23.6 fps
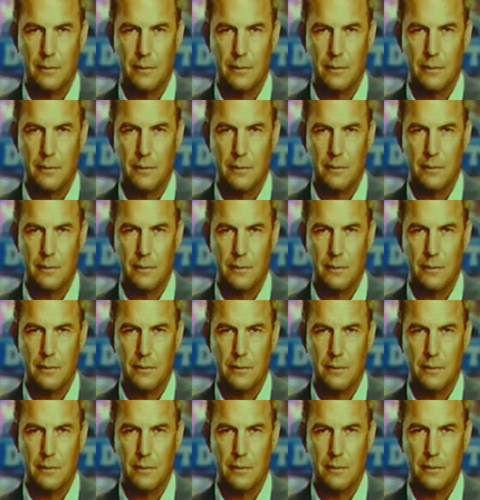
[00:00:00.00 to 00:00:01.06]

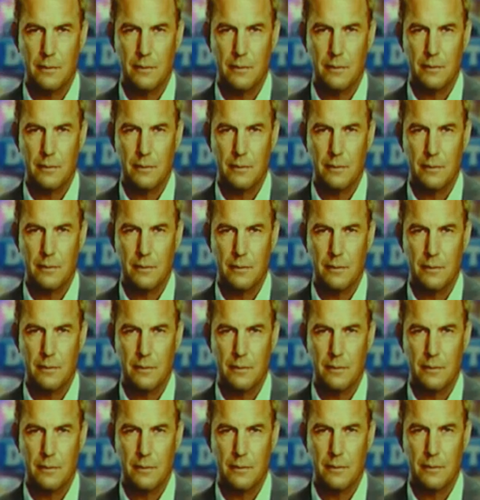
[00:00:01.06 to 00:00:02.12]

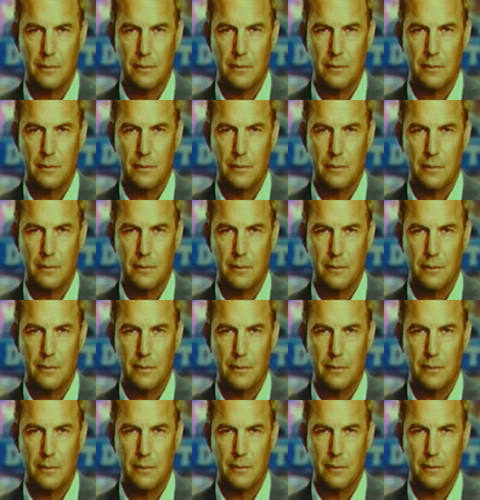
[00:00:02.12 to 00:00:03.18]

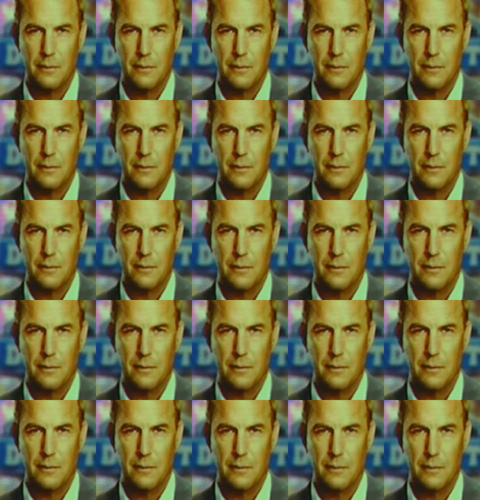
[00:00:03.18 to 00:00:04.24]

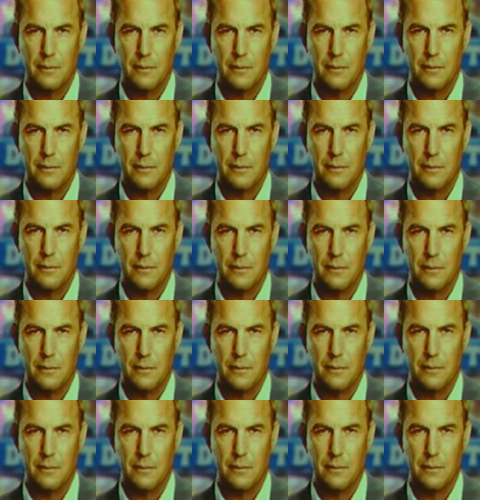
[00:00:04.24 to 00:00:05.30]

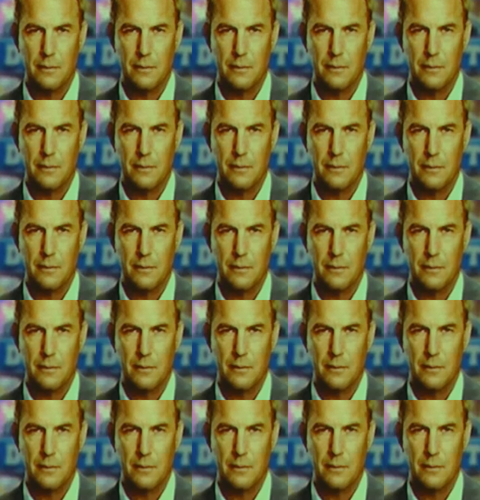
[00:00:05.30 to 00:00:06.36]
(silent)